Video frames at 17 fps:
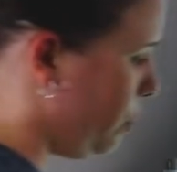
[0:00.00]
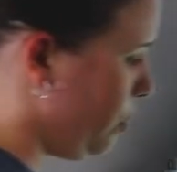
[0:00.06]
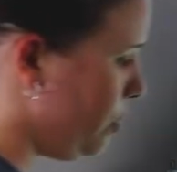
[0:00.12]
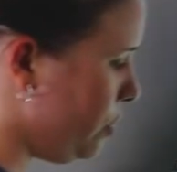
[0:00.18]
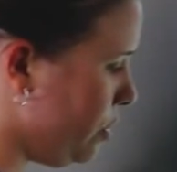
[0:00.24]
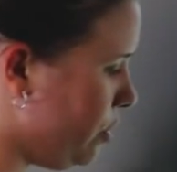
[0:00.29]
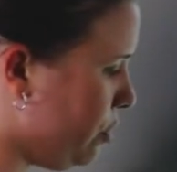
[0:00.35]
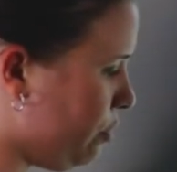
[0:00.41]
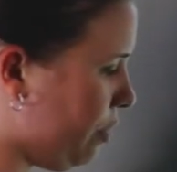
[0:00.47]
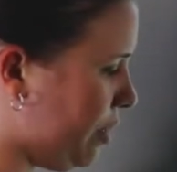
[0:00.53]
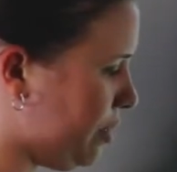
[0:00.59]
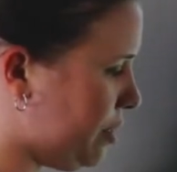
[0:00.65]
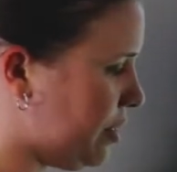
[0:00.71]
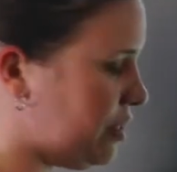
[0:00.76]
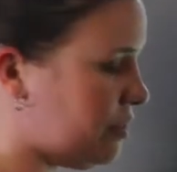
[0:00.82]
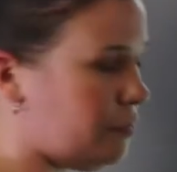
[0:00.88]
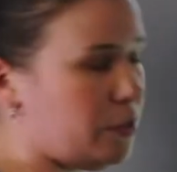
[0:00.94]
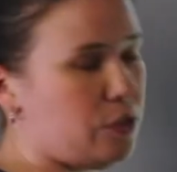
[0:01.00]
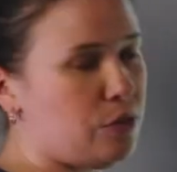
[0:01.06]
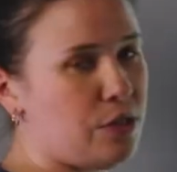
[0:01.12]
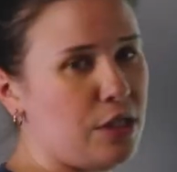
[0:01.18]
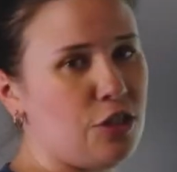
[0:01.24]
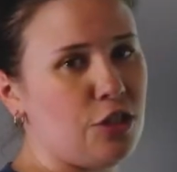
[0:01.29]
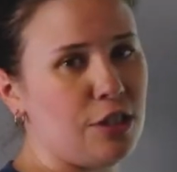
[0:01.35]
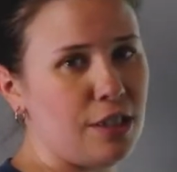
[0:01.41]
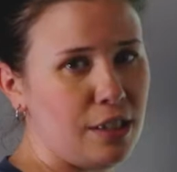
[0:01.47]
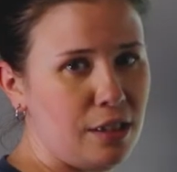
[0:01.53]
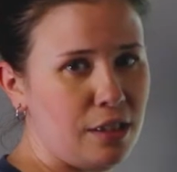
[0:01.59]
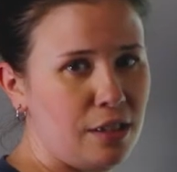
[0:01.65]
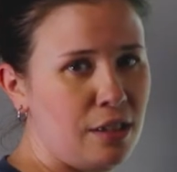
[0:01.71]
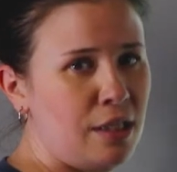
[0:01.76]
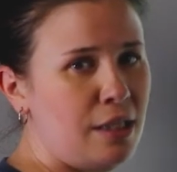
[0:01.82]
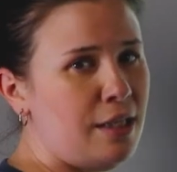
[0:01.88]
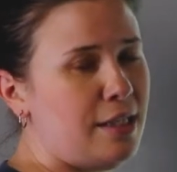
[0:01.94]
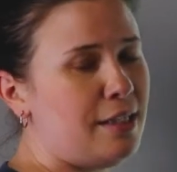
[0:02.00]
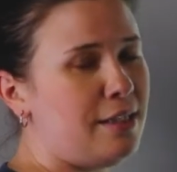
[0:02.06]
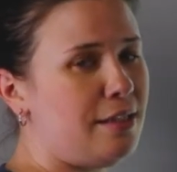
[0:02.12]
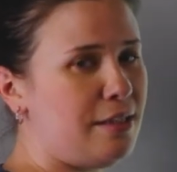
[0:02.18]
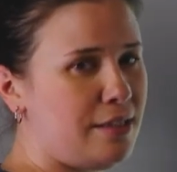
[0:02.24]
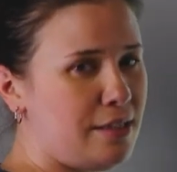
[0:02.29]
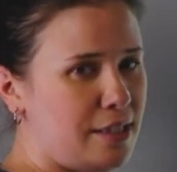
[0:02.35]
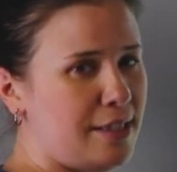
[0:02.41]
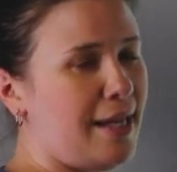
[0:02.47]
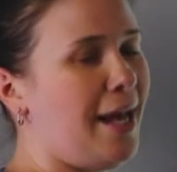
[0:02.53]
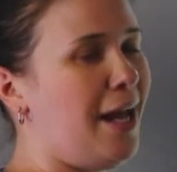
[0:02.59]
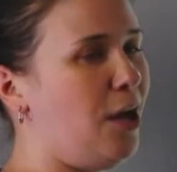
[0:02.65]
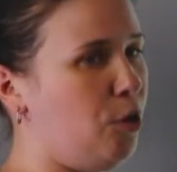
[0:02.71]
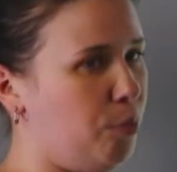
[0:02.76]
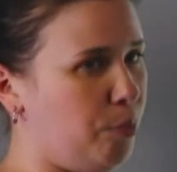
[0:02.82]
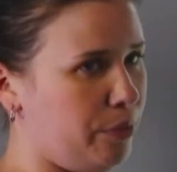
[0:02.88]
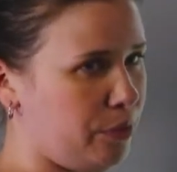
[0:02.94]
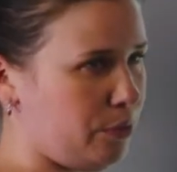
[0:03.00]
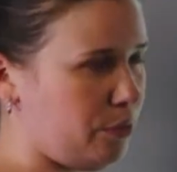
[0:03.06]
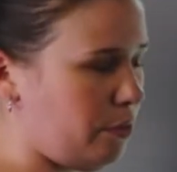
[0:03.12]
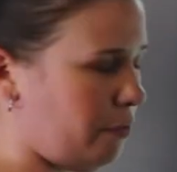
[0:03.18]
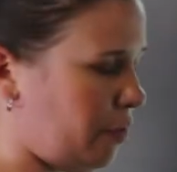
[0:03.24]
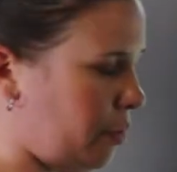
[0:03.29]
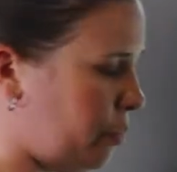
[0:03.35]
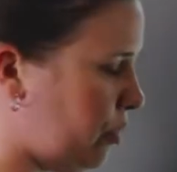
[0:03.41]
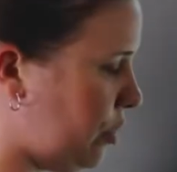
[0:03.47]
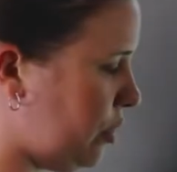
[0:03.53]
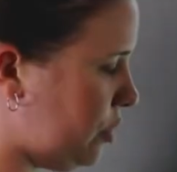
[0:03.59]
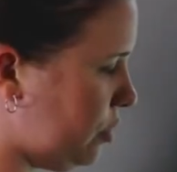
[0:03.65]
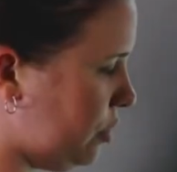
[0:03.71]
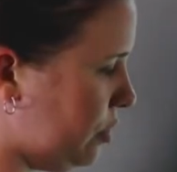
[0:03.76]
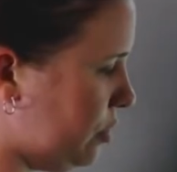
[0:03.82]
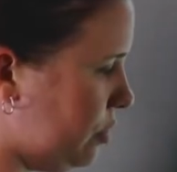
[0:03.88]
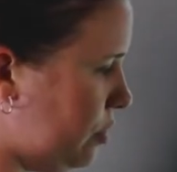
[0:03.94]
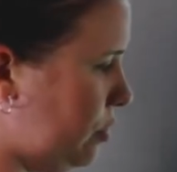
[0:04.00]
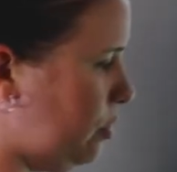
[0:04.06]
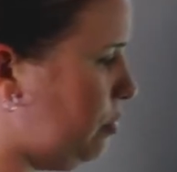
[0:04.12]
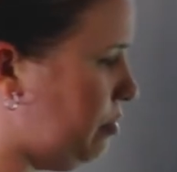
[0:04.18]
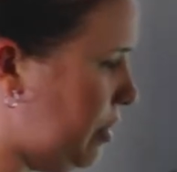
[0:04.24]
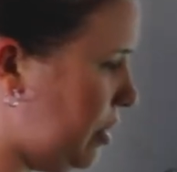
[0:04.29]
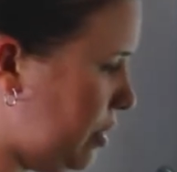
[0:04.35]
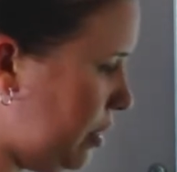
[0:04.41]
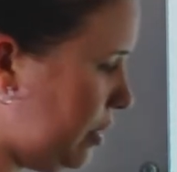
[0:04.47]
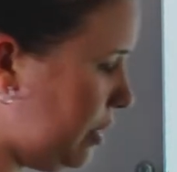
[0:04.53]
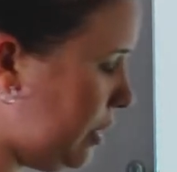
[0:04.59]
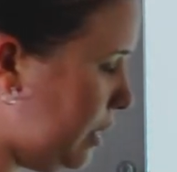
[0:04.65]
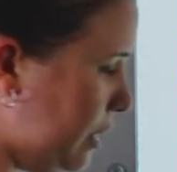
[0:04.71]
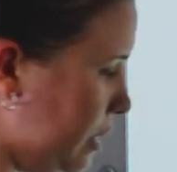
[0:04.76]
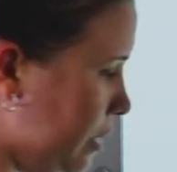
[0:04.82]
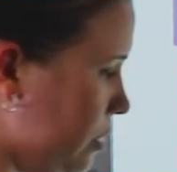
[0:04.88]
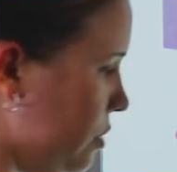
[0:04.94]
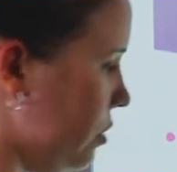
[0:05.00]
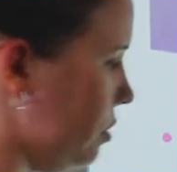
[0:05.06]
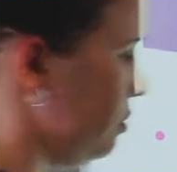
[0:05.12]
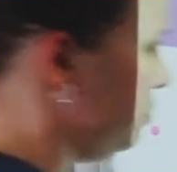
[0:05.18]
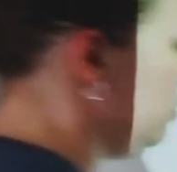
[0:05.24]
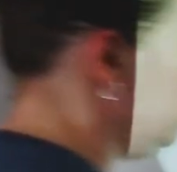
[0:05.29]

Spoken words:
using the correct scientific notation key, it does tend to help with order of operations. So you may not need to.